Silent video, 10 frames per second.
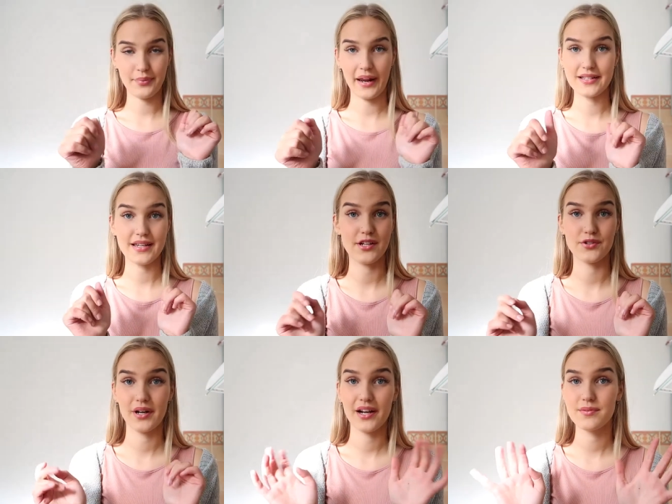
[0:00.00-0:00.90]

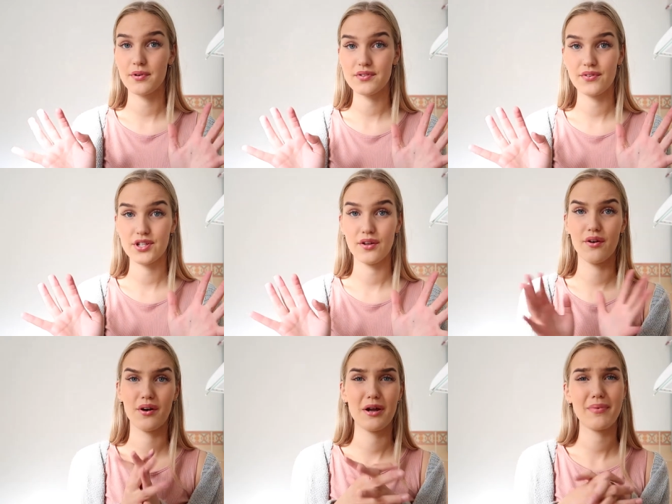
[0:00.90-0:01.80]
PlayStation or Xbox for too
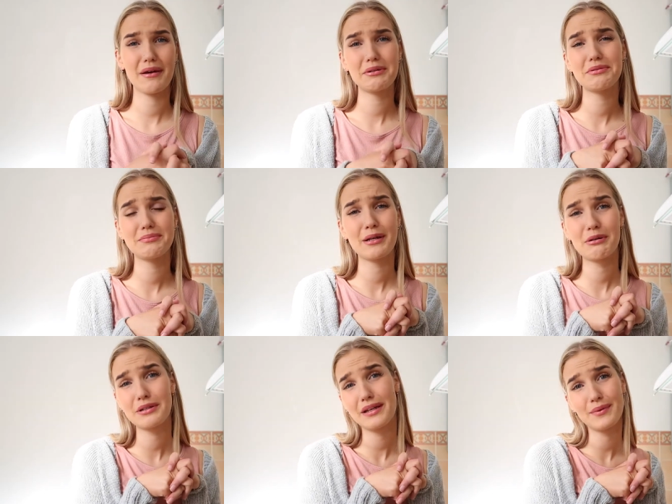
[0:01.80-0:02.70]
long, and I'd be like, oh my
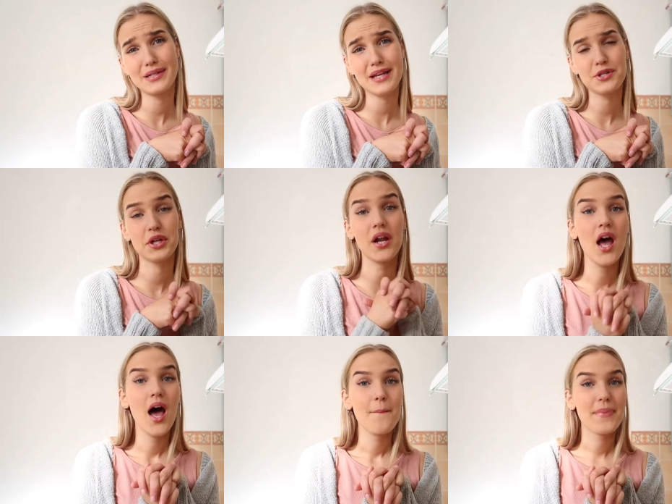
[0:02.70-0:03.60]
god, give me attention.
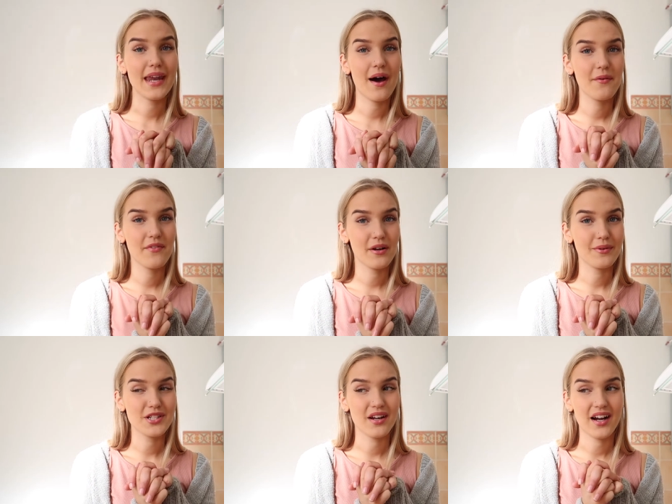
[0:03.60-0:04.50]
But now I'm very
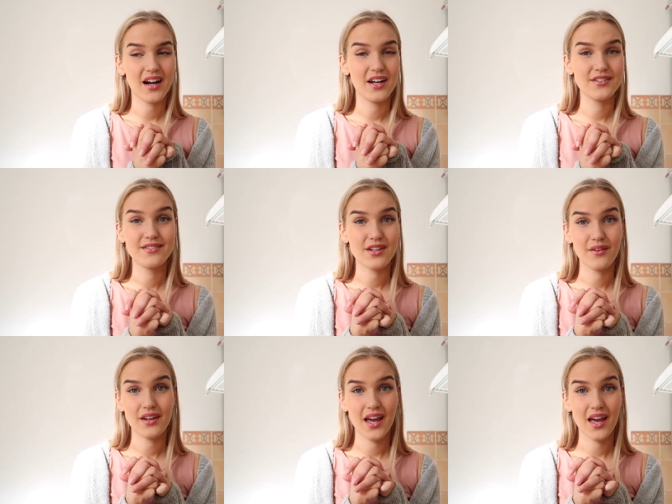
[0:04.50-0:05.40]
much like, I
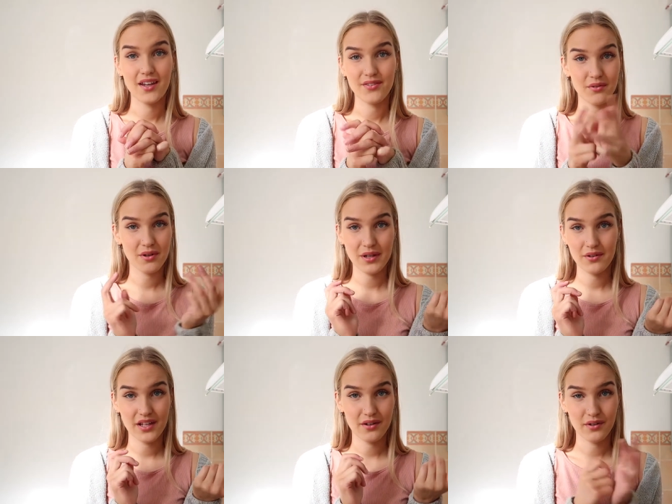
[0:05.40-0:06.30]
don't care. If you want to be
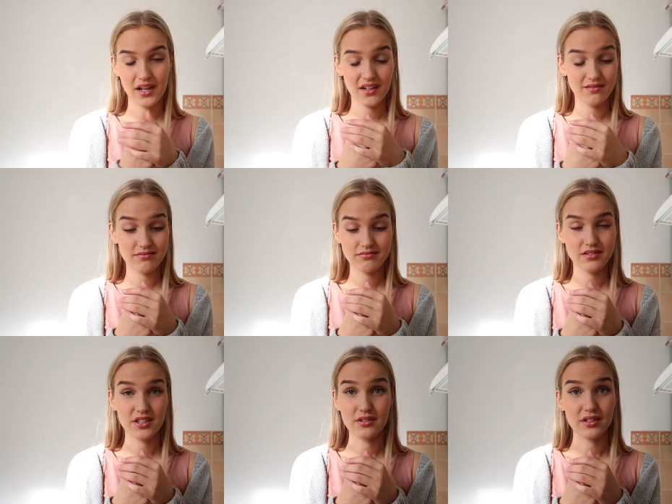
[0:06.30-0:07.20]
on that all day,
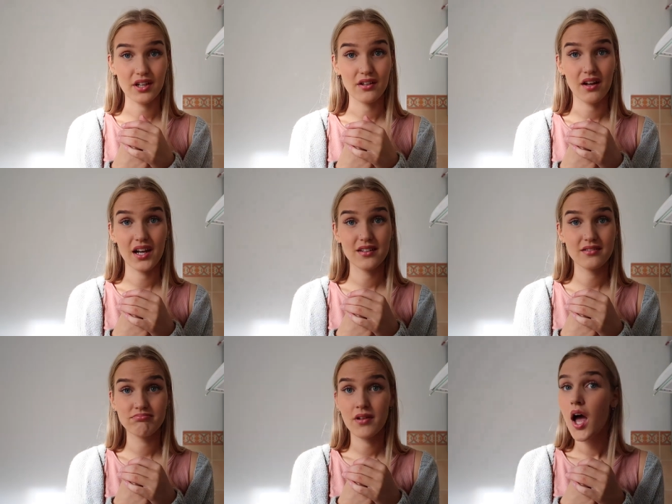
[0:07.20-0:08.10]
you do you.
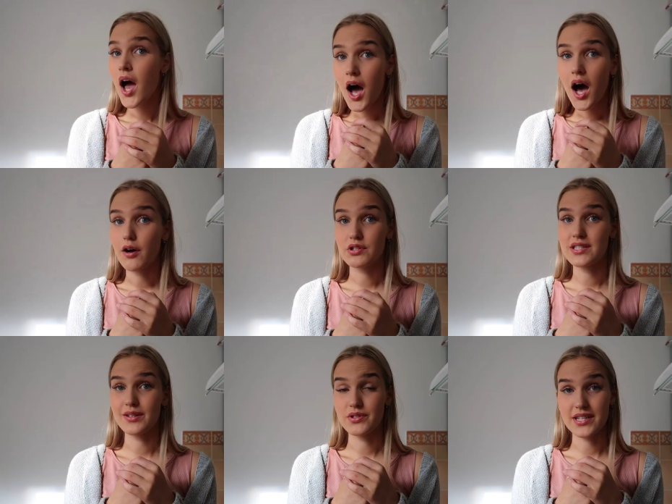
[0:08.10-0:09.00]
Like, I'll just
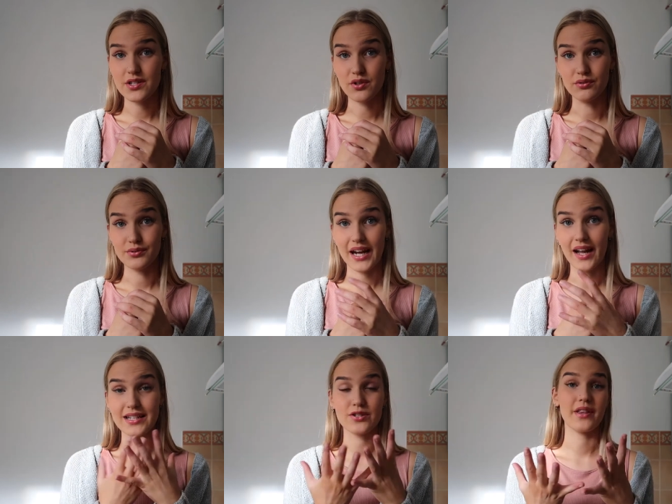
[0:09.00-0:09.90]
sit on TikTok all day,
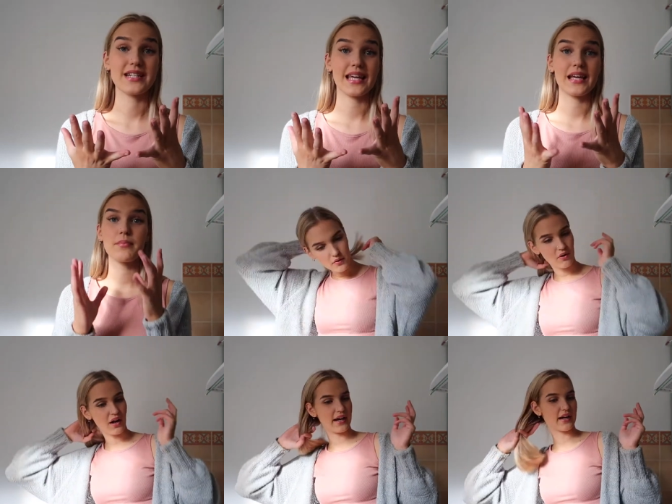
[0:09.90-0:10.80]
like, it's not that deep.
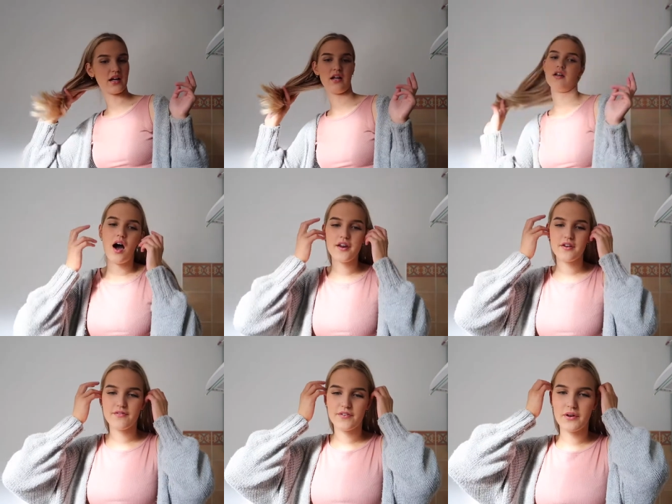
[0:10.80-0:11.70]
Or, like, I
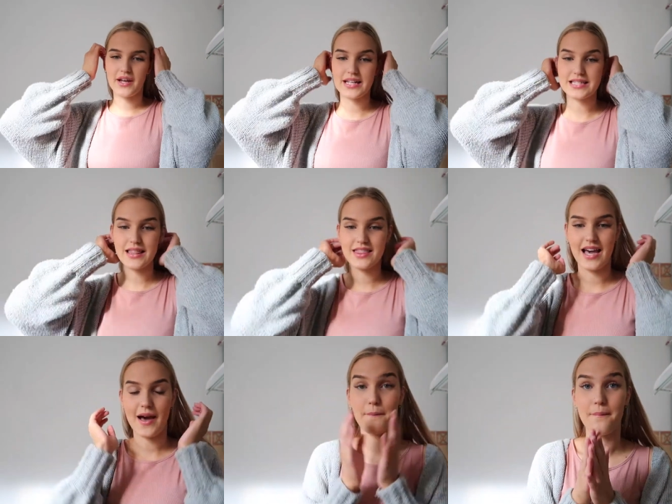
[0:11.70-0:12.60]
don't feel like it's
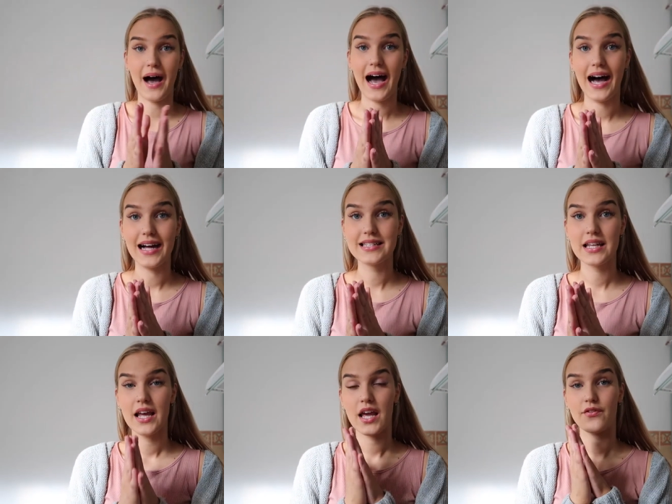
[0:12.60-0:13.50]
that bad
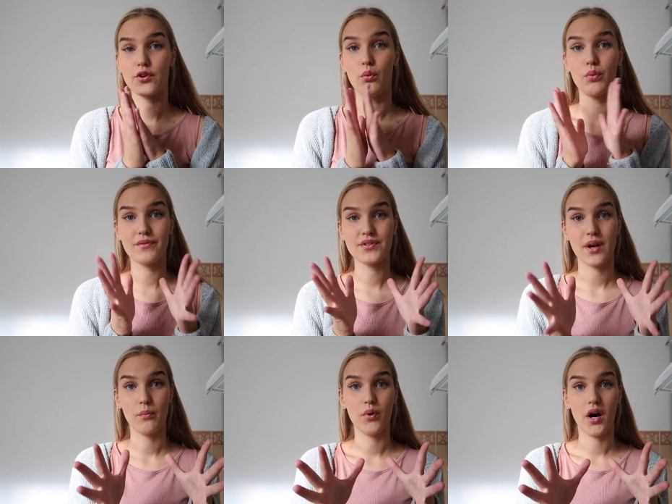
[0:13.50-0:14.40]
if you're with
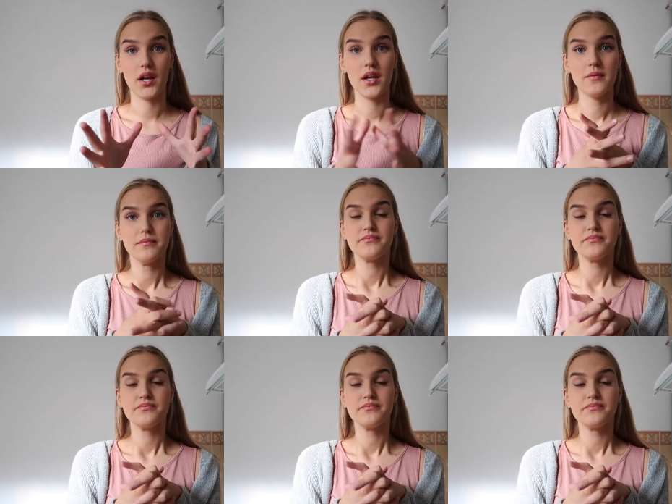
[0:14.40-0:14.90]
someone